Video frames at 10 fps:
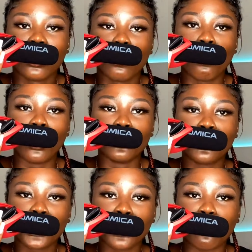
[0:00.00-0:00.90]
1
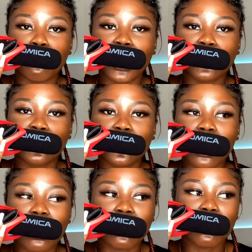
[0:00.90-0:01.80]
2 mic
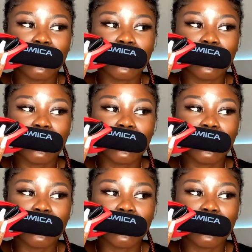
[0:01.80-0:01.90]
check,